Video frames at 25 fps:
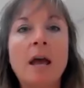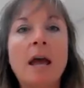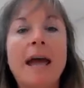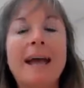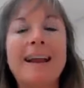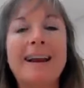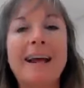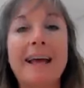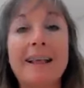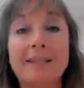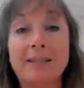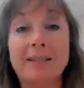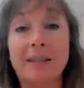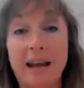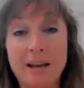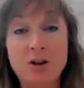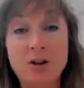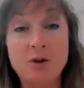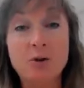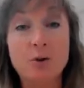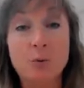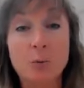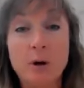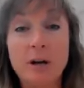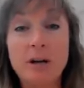And I'd like
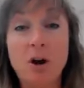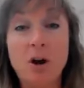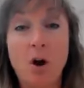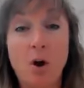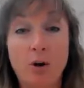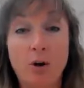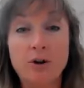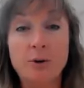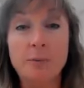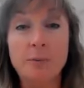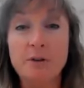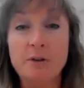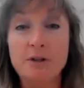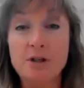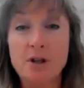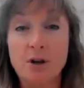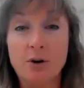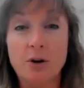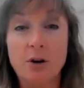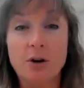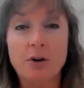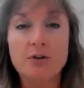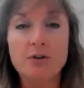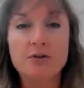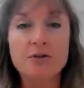you to read all your
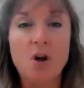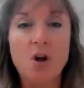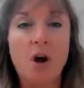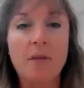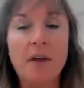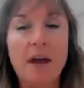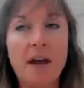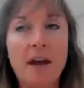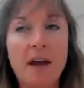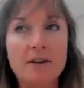materials on the